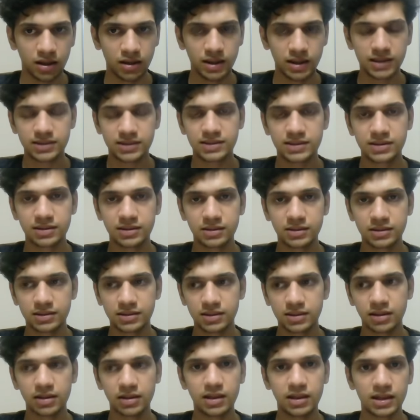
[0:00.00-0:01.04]
it's the
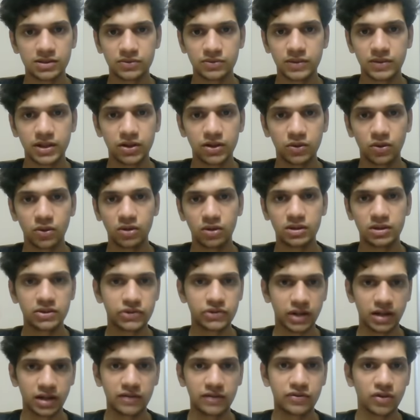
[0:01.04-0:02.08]
third last video on the
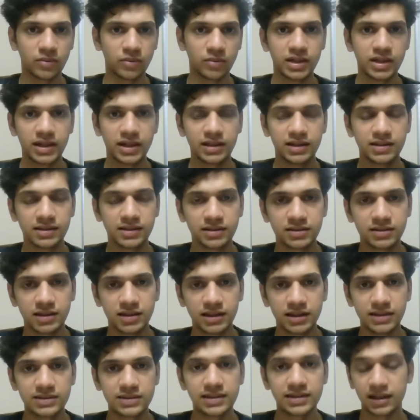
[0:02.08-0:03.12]
channel from the day this is
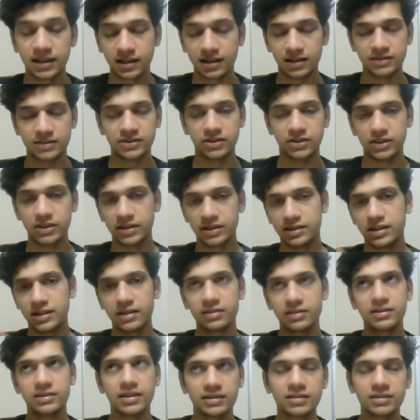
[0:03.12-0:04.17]
released, second last, sorry,
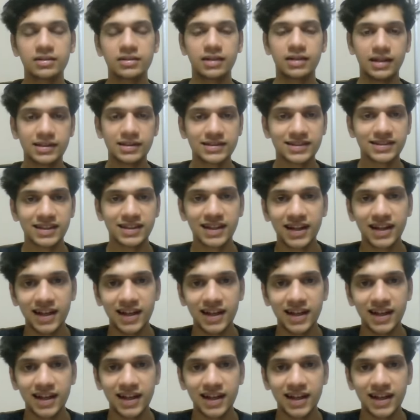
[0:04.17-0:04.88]
the third last